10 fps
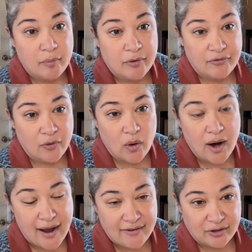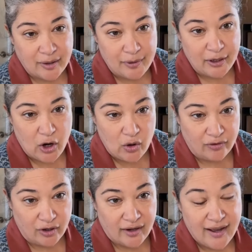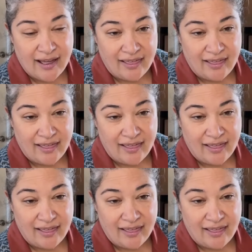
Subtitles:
before I flip it over.